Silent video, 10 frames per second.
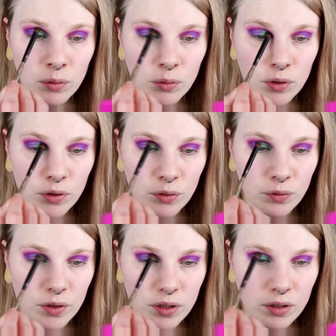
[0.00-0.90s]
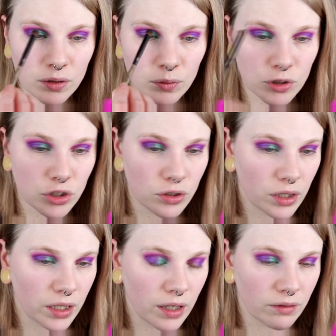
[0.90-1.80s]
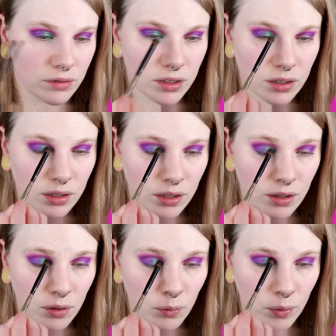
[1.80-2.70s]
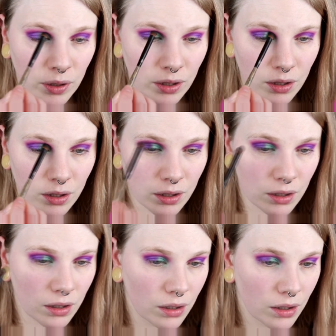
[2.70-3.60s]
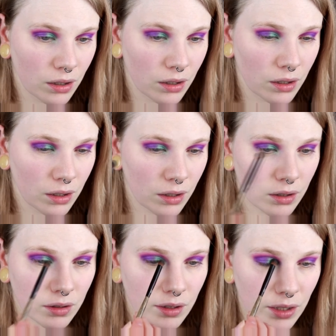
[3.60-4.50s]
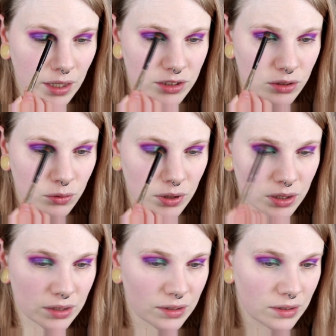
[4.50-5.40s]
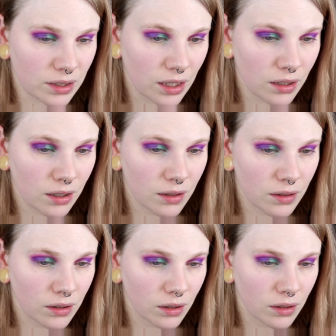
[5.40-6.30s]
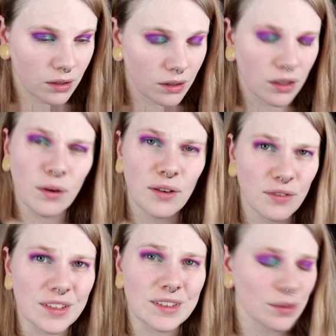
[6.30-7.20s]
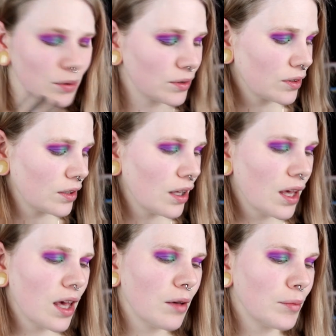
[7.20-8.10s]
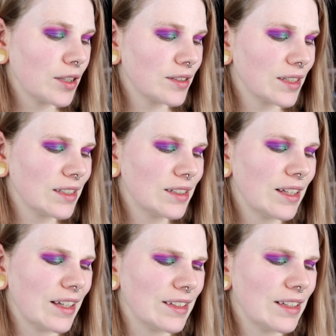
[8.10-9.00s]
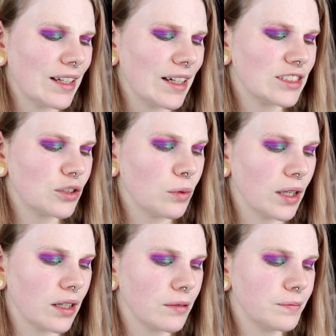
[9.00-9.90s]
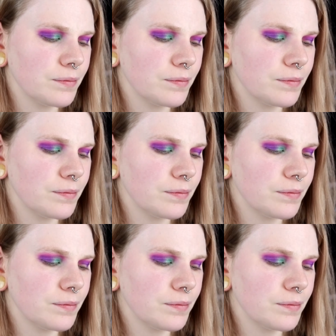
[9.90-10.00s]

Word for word: What do you think? Should I have gone in with the lighter one instead? Oh, I think this was... Because I can take the lighter one